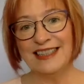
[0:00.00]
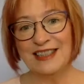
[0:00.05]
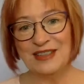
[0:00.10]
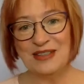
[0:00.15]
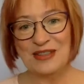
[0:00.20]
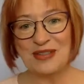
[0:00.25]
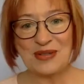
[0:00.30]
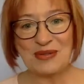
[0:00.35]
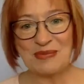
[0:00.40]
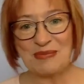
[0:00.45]

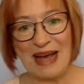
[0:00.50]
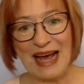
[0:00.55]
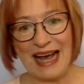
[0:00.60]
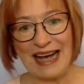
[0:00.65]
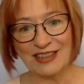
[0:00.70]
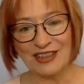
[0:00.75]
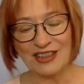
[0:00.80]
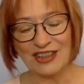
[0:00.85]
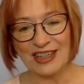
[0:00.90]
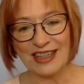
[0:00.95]
your
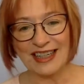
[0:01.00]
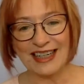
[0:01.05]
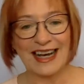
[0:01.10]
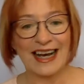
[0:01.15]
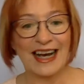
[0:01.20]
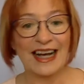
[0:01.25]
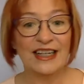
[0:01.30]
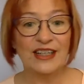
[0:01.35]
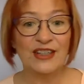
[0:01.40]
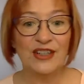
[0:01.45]
magic.
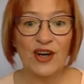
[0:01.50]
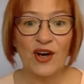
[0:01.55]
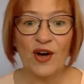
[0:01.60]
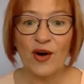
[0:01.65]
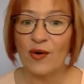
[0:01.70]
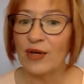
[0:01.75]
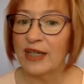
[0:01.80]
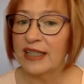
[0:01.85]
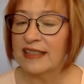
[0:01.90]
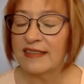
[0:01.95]
I
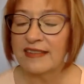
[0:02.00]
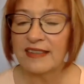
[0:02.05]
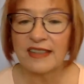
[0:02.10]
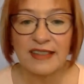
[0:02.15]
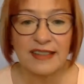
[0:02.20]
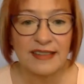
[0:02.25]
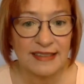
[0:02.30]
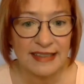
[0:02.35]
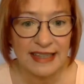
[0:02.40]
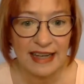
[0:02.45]
know it's going
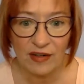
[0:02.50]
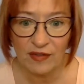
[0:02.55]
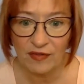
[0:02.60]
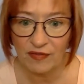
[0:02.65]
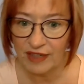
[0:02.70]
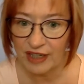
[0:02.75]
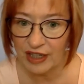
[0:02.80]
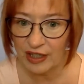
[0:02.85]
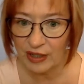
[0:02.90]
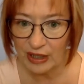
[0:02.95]
to sound
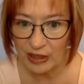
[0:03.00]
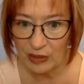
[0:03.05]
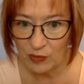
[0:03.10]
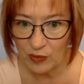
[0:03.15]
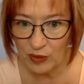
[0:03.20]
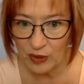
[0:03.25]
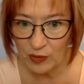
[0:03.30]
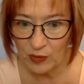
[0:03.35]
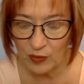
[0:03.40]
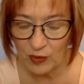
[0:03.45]
very
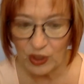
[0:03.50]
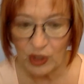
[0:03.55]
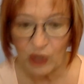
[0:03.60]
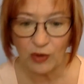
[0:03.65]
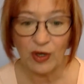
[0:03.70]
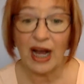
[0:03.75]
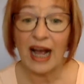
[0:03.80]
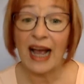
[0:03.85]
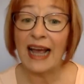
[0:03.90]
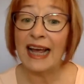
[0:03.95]
woo woo,